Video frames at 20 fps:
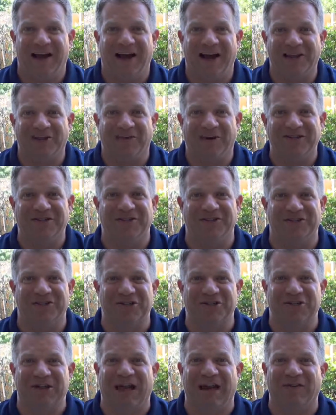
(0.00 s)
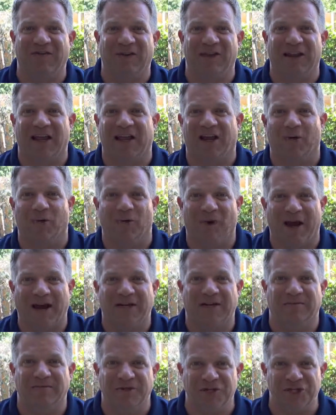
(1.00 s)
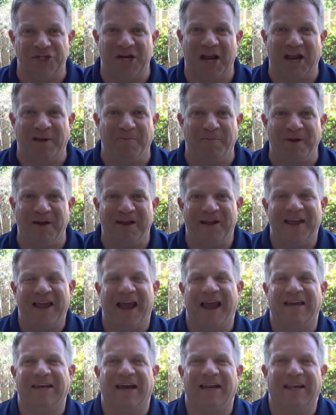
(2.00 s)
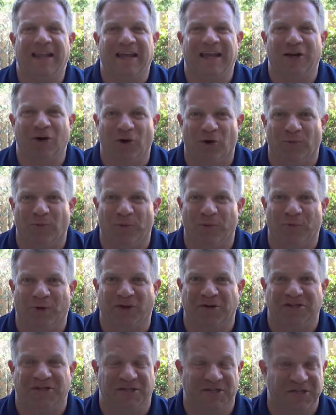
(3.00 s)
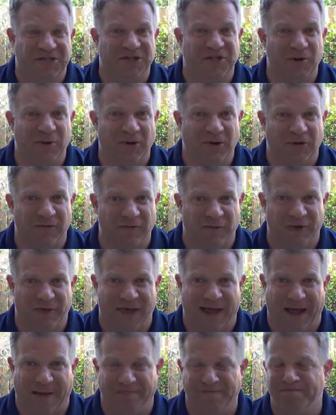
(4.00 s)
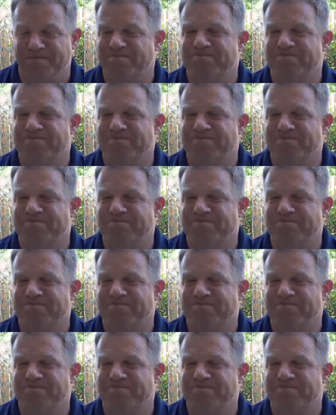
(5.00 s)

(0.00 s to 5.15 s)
Otherwise, you'll just kind of look like a random shape and not like a normal person. So you want to avoid that.